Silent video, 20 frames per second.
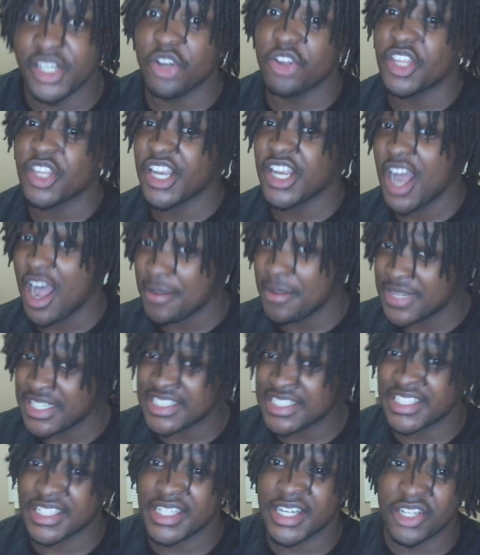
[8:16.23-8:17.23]
know in the
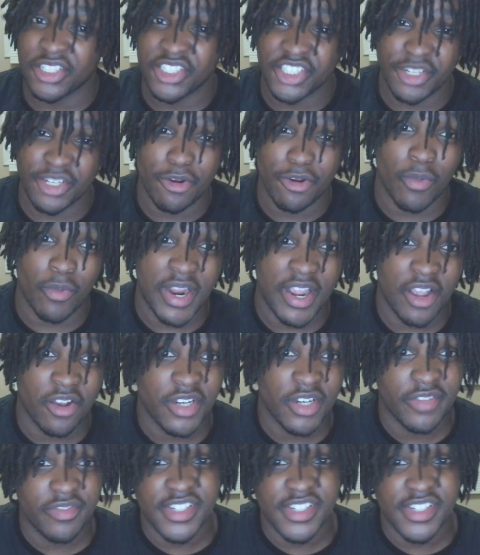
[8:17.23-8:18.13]
comments, and I'll see you around